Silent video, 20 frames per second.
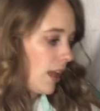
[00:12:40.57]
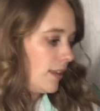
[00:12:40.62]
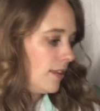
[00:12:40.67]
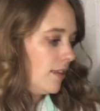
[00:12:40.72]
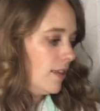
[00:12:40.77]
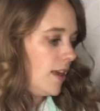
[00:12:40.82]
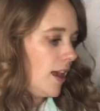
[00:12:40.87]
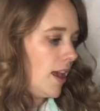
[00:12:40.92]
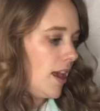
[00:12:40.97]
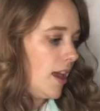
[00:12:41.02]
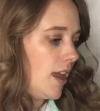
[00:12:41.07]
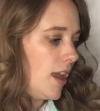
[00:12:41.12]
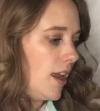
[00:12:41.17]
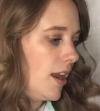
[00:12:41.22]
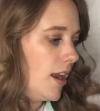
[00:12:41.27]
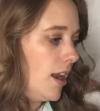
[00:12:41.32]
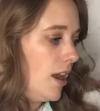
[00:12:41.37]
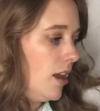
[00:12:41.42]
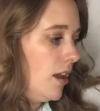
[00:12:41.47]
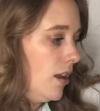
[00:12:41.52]
Then
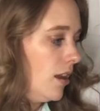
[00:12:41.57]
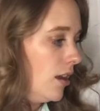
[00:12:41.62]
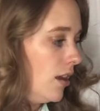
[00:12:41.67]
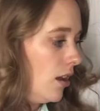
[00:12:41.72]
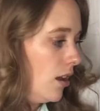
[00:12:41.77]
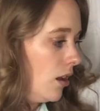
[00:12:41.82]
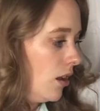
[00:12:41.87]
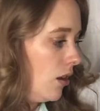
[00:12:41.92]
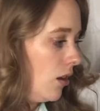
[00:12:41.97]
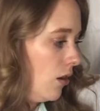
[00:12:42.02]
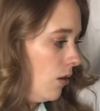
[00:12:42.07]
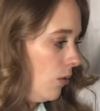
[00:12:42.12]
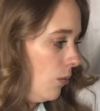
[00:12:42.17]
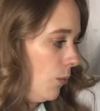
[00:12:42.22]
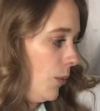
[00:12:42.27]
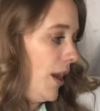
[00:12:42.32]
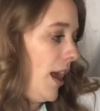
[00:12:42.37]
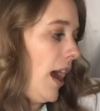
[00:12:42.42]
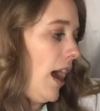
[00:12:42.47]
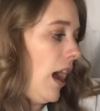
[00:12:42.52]

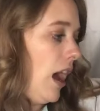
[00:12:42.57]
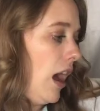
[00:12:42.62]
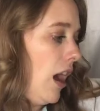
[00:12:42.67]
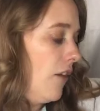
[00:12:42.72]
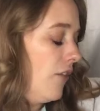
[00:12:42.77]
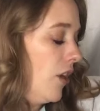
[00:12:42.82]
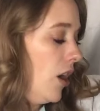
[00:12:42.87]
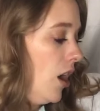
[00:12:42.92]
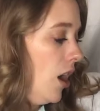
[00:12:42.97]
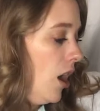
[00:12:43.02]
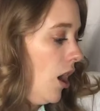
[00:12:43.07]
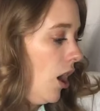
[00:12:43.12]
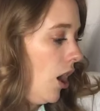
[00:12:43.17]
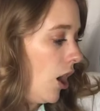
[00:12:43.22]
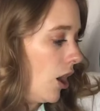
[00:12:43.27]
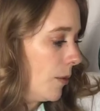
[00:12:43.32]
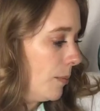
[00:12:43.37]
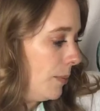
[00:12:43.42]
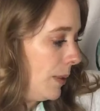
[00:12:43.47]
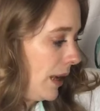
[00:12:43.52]
we have
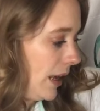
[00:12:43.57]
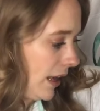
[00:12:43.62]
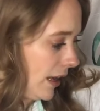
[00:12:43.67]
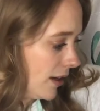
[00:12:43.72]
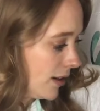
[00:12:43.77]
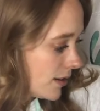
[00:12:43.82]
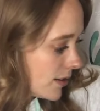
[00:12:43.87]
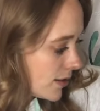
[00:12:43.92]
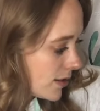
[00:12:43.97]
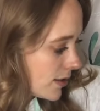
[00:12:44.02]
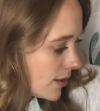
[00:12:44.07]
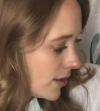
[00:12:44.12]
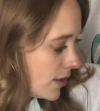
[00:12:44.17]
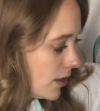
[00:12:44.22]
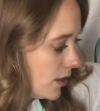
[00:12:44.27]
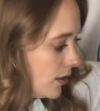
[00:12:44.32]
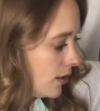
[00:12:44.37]
our pinks.